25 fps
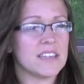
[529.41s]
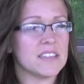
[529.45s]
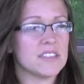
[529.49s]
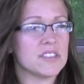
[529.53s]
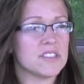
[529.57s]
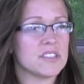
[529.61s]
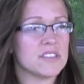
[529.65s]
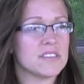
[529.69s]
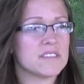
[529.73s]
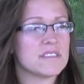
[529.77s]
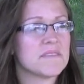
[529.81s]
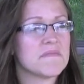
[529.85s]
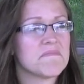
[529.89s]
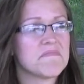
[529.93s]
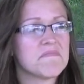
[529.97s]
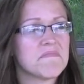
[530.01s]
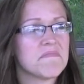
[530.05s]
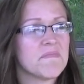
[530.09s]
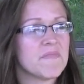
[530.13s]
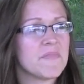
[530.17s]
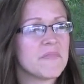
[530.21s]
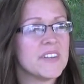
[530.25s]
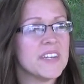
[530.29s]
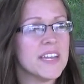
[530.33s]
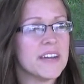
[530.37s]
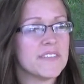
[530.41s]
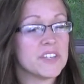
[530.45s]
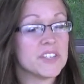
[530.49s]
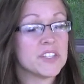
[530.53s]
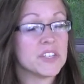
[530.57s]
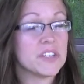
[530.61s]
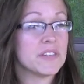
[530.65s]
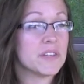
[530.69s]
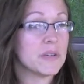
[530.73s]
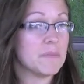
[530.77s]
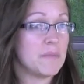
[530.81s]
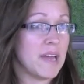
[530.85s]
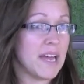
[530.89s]
and just never
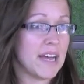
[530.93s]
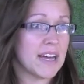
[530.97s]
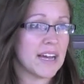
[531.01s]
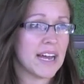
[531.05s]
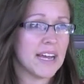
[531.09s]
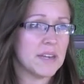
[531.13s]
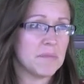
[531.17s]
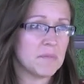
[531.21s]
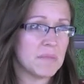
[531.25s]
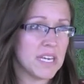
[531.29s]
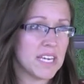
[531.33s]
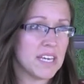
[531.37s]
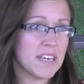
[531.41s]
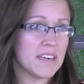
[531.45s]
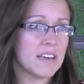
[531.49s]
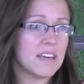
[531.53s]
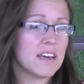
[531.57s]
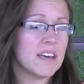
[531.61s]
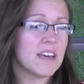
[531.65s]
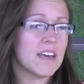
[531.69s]
turned their back on me.